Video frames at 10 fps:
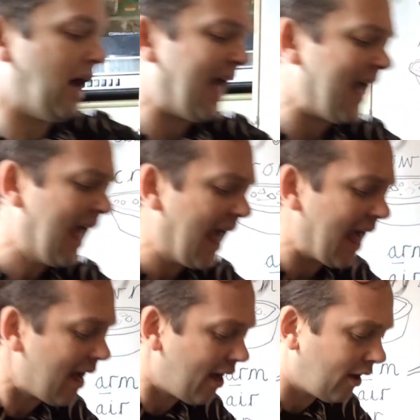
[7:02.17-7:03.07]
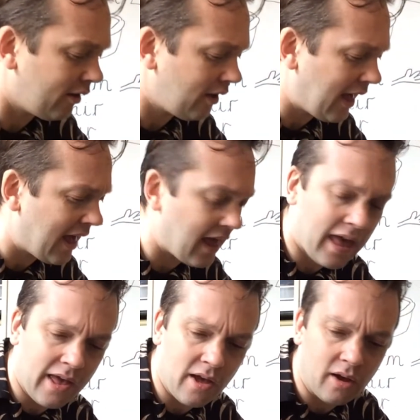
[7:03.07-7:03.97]
Air,
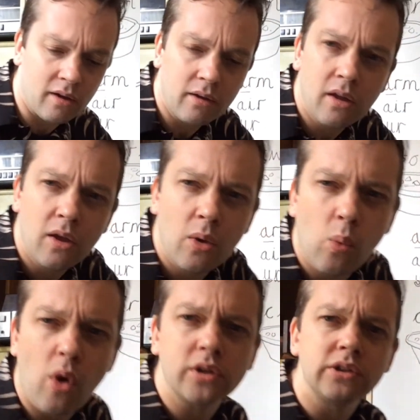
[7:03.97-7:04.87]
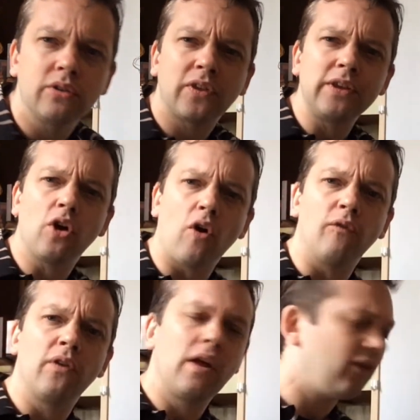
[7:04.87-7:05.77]
air. What can you think
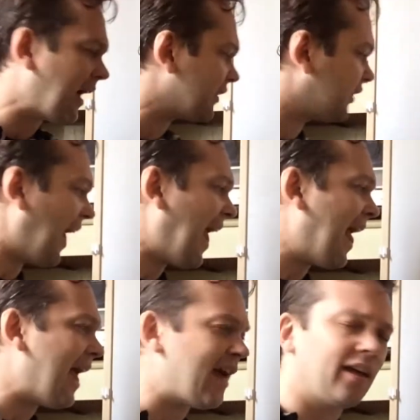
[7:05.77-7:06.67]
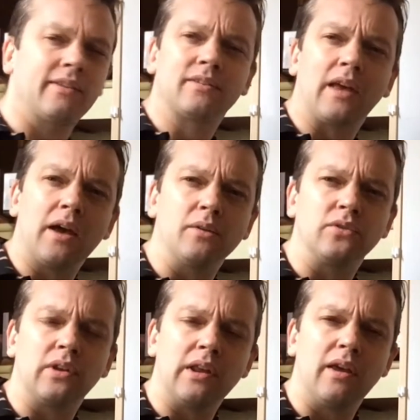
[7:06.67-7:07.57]
of that has the air sound
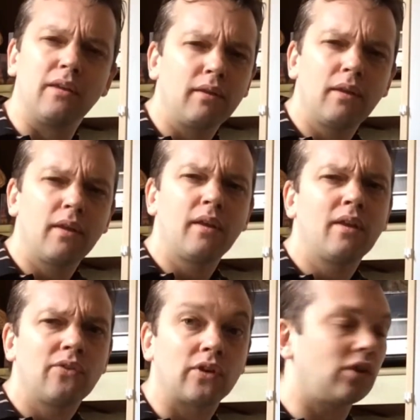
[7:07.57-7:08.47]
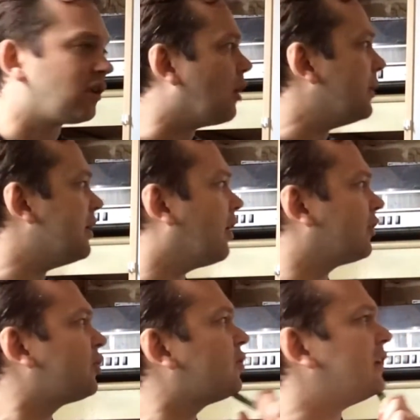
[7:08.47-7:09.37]
in it that could go in our
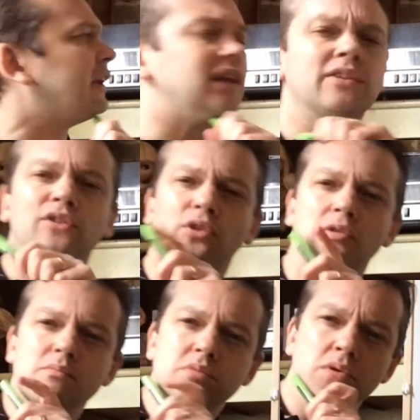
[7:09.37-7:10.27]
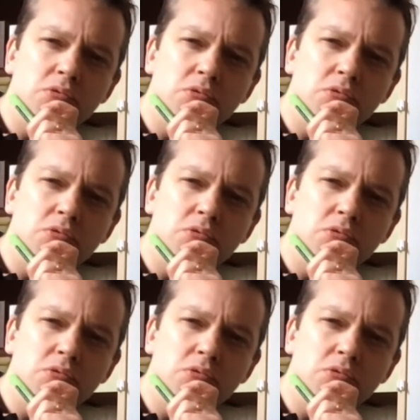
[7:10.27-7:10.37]
silly soup?